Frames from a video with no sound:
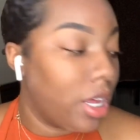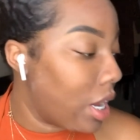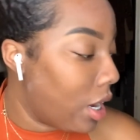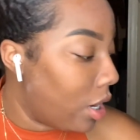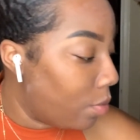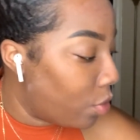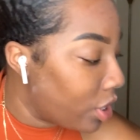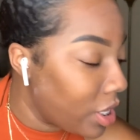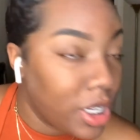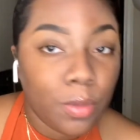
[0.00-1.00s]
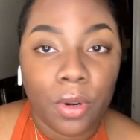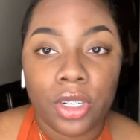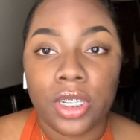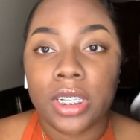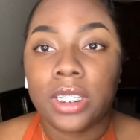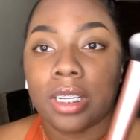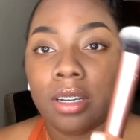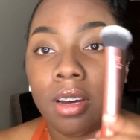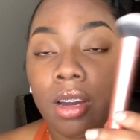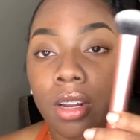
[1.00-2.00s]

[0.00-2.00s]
one of these brushes, the